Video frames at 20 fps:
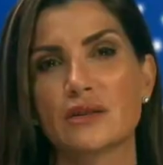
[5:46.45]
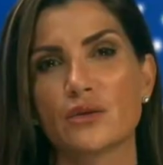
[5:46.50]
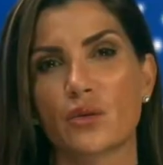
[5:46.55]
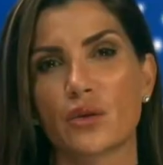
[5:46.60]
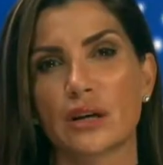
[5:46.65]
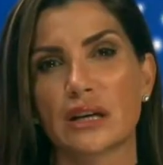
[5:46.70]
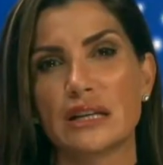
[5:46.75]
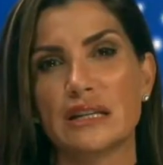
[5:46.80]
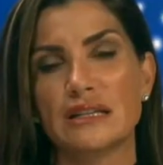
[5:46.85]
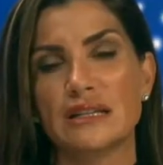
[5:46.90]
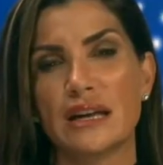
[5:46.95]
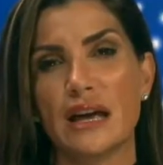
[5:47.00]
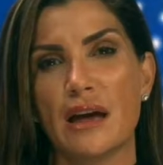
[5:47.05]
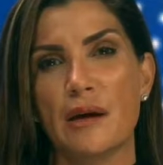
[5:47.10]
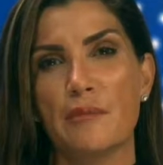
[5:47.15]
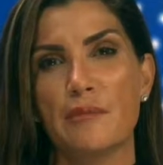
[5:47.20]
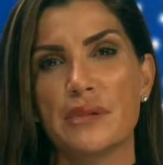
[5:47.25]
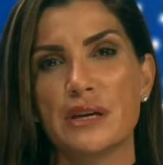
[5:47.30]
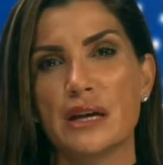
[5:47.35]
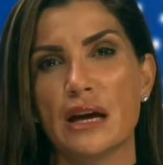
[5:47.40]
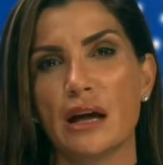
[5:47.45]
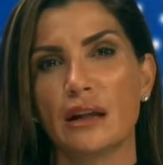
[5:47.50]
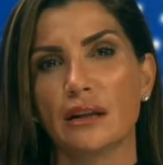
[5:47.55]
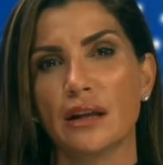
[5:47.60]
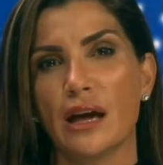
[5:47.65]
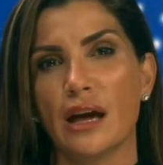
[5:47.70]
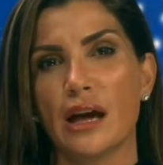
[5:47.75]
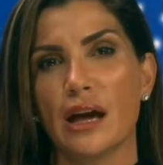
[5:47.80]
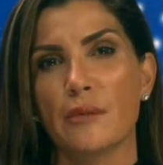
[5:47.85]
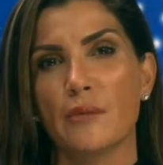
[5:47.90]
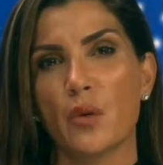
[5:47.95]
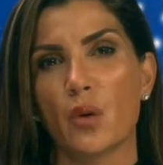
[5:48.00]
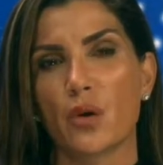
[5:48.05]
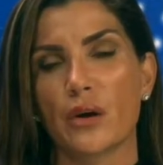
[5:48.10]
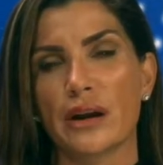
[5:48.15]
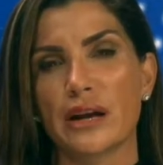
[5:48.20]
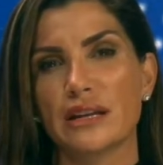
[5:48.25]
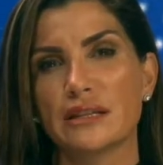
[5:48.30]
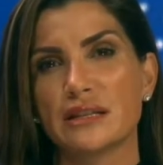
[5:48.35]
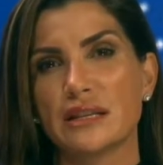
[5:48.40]
or condemn BLM or
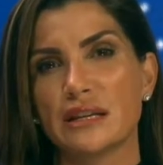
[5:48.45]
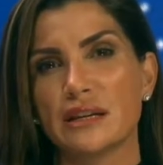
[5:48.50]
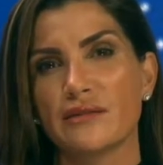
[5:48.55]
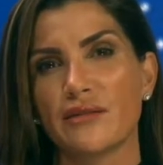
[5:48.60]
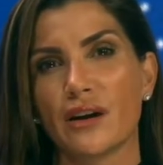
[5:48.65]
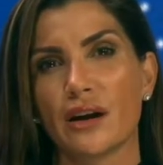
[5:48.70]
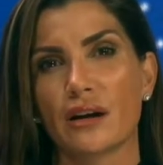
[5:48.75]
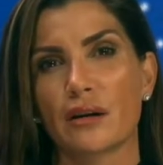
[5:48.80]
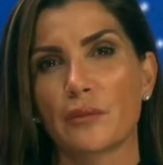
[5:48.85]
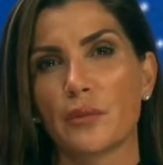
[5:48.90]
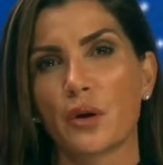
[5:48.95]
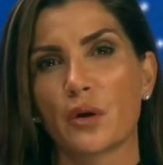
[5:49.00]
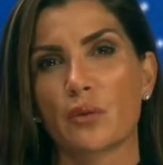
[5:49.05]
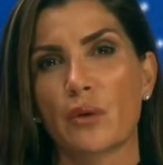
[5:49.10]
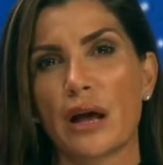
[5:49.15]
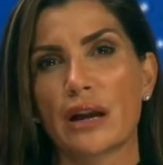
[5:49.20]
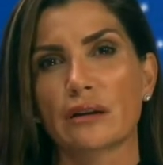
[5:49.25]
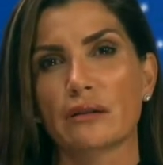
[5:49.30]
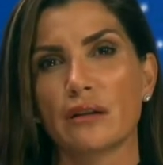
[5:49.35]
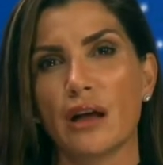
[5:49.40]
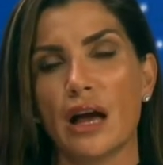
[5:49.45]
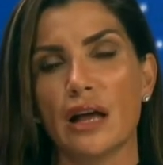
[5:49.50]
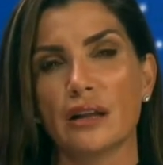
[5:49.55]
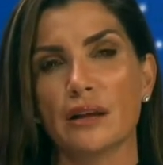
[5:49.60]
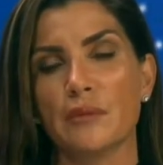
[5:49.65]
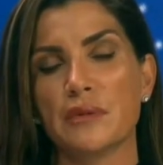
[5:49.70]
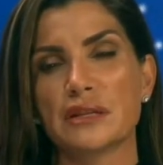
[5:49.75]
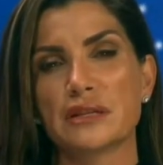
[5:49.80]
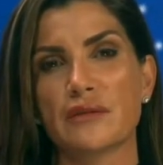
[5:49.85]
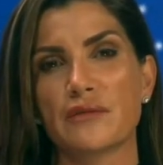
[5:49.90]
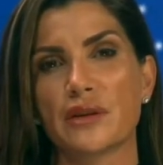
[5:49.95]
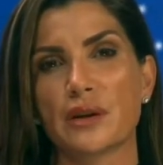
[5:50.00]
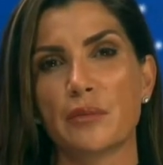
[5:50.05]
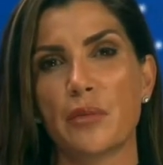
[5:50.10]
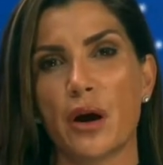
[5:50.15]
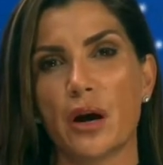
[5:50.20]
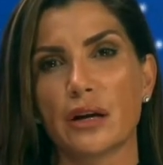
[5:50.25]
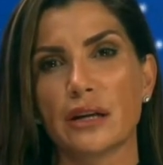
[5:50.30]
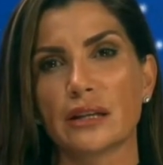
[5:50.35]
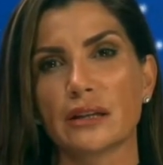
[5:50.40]
Antifa or put radical elements of their
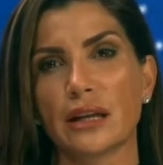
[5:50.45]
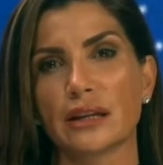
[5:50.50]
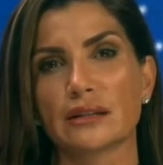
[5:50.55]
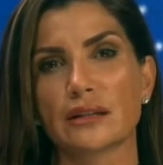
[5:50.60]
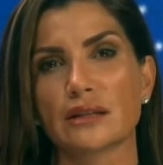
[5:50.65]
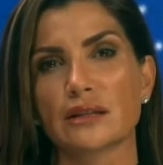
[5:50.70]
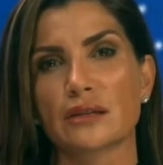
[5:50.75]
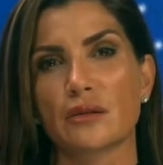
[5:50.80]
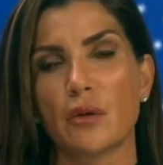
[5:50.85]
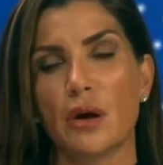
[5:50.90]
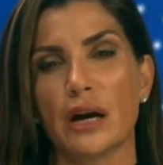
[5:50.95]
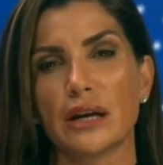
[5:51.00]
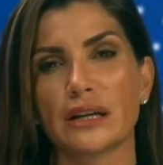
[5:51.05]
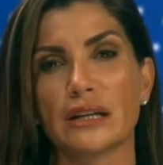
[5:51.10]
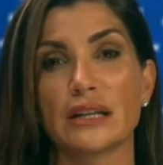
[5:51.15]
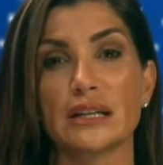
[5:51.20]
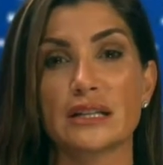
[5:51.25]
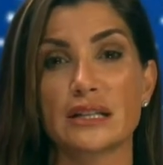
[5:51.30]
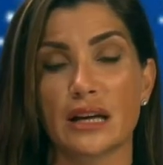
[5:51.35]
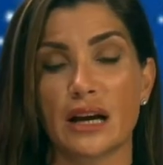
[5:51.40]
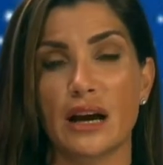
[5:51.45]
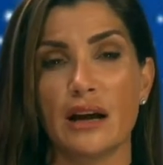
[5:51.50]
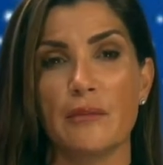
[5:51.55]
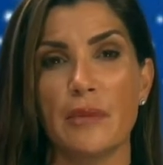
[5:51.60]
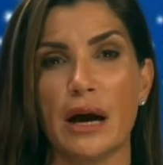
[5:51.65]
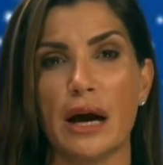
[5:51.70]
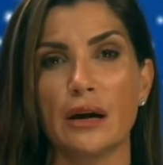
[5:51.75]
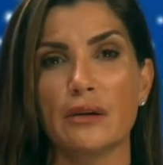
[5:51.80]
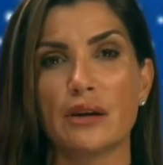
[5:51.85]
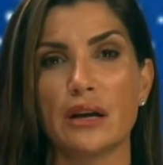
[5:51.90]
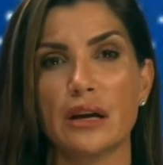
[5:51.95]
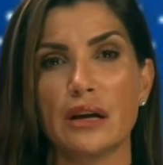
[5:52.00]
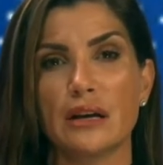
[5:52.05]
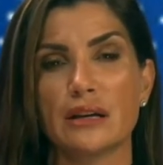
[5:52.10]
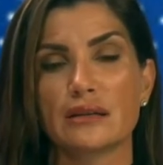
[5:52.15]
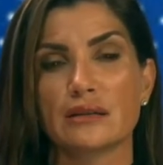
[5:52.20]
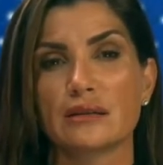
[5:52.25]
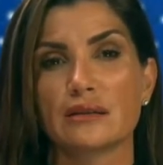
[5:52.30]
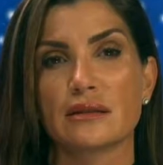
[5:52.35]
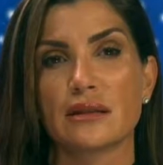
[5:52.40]
party like the squad in a timeout
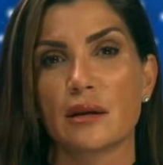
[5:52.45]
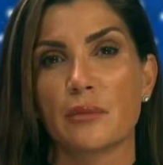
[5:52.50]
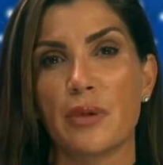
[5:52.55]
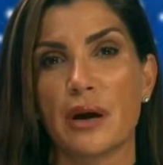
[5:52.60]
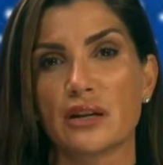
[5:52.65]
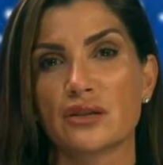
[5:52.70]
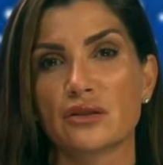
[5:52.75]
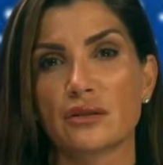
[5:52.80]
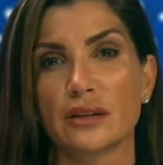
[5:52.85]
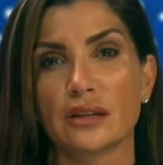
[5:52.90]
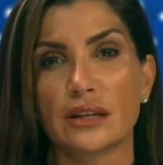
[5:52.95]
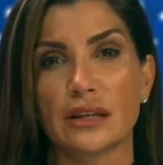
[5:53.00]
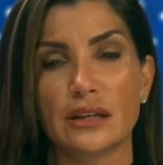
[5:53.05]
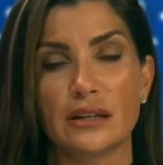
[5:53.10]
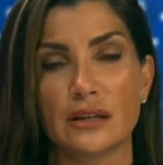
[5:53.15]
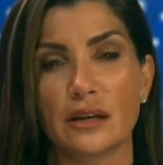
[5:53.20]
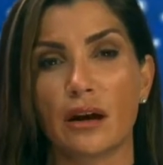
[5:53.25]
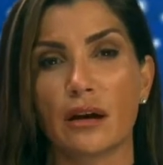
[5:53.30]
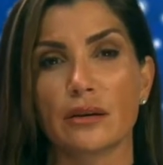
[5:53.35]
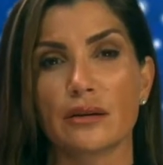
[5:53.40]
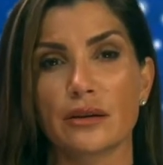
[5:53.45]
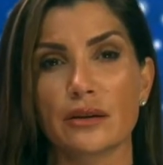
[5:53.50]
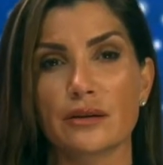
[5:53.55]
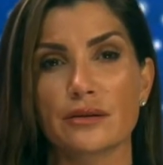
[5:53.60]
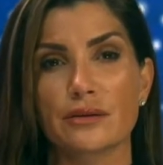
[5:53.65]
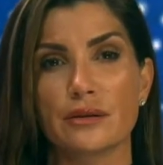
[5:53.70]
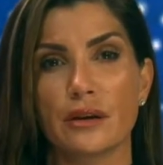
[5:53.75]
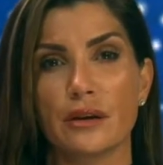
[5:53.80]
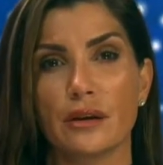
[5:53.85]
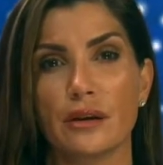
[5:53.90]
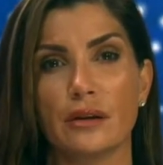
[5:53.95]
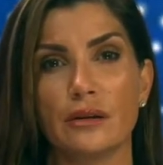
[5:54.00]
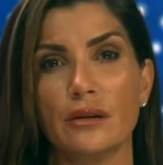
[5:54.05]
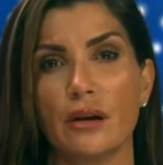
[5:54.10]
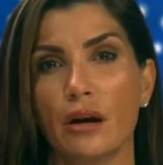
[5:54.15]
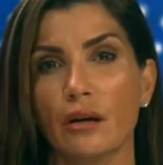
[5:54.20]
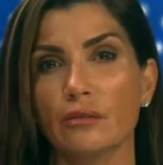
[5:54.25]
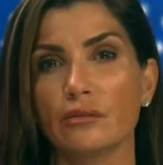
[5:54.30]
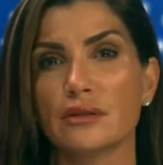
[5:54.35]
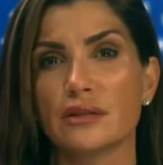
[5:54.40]
since they're petulant kindergartners,
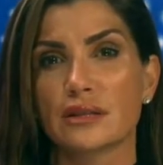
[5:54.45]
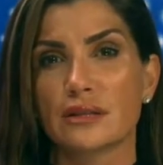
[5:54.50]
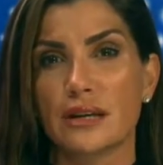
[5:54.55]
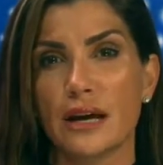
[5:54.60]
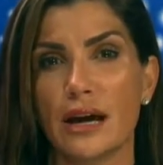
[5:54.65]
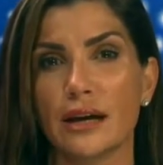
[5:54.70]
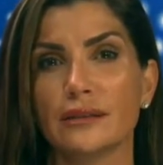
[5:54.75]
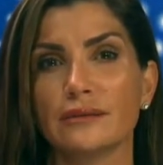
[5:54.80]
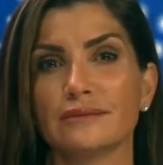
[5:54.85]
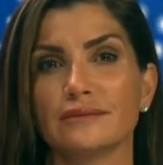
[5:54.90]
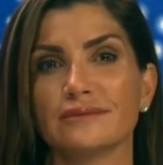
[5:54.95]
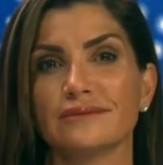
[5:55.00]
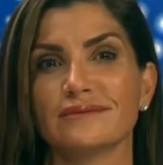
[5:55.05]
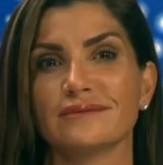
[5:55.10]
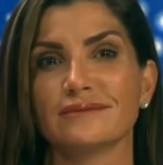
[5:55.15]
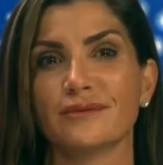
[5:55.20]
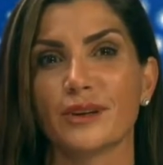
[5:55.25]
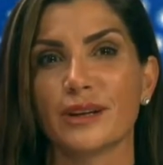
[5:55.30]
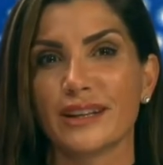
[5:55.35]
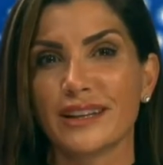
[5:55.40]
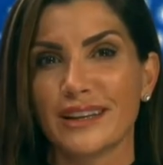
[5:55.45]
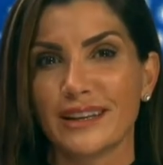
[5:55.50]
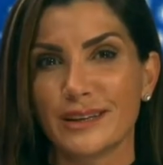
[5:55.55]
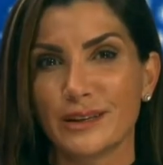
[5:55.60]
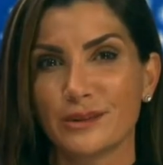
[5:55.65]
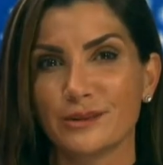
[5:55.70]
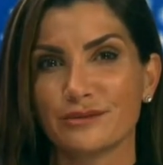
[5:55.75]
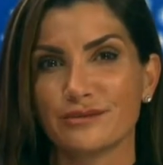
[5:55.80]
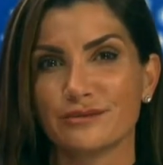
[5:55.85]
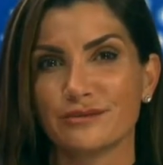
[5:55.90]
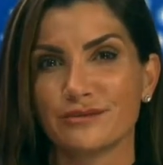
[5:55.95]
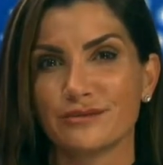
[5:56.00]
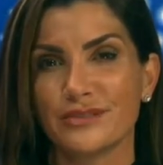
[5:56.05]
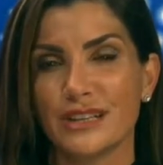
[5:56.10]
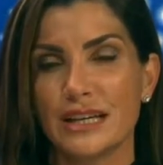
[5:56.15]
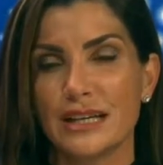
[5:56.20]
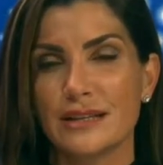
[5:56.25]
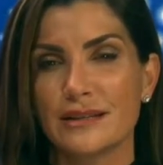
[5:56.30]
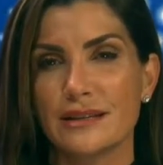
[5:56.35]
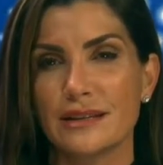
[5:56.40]
no, instead, what do they do?
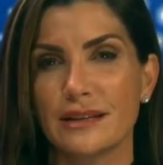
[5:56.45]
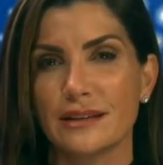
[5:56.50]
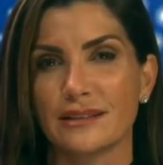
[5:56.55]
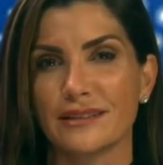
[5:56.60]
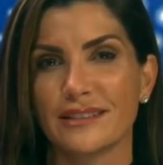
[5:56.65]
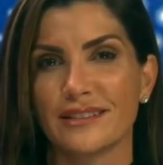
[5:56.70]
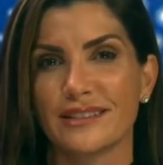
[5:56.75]
Easy.